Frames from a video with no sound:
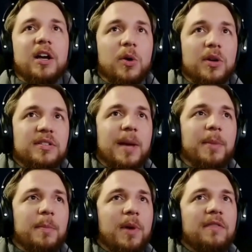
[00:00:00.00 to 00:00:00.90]
of go a step
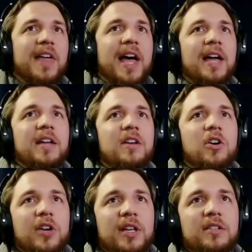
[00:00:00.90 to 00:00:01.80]
above that and
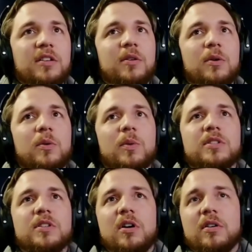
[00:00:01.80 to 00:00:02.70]
hook into what's
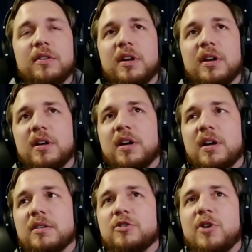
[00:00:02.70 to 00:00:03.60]
called the uh,
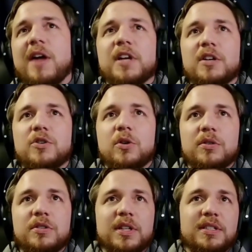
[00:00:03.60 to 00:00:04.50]
traffic control,
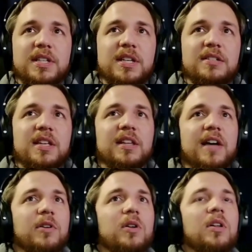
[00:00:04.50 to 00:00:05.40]
so like TC
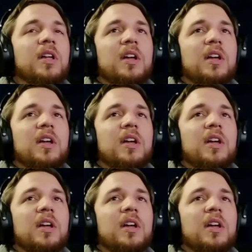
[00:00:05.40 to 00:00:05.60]
level.